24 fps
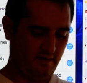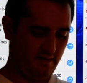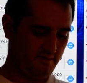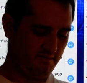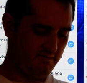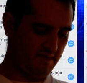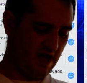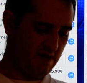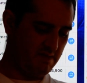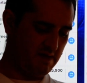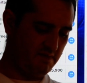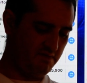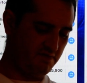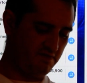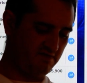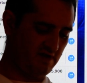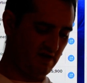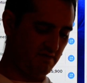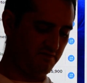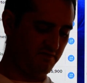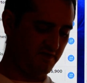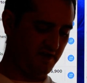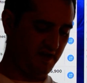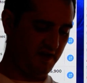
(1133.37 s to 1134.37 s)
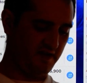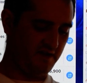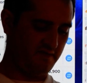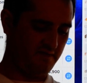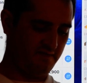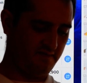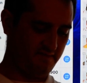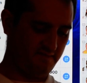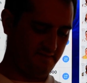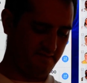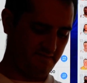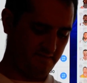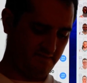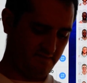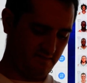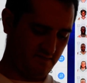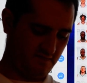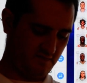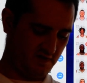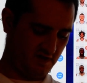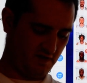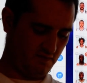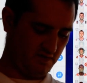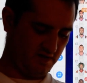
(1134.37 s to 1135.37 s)
Maybe Plumlee.
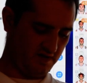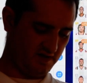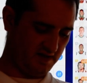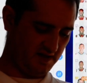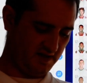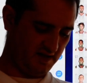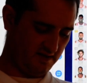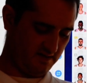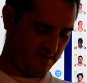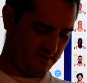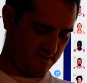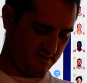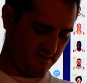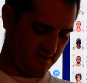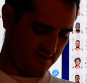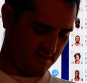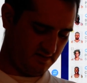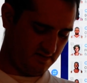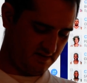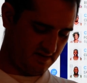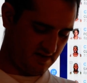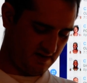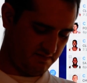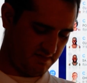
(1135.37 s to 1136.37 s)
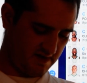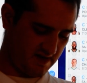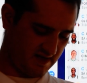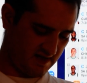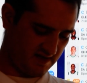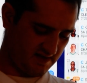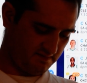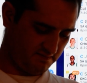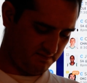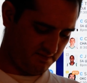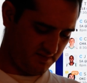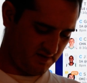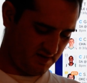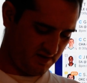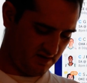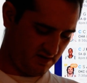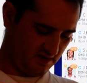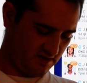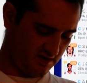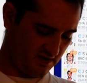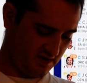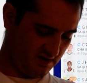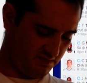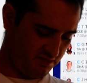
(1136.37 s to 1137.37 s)
Where was he? Did I pass the
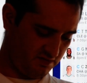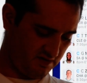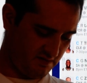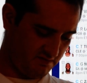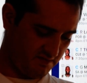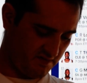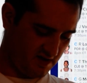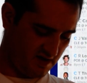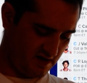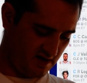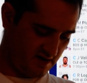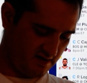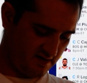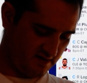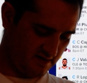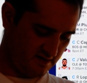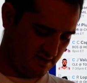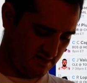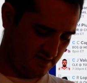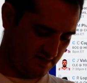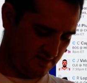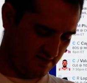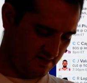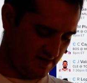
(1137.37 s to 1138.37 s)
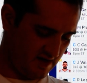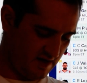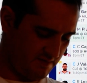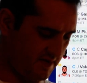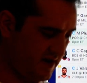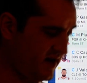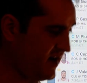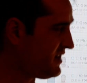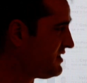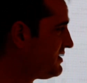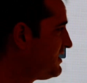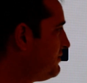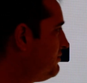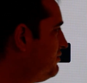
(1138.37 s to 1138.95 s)
Plum Dog? I passed the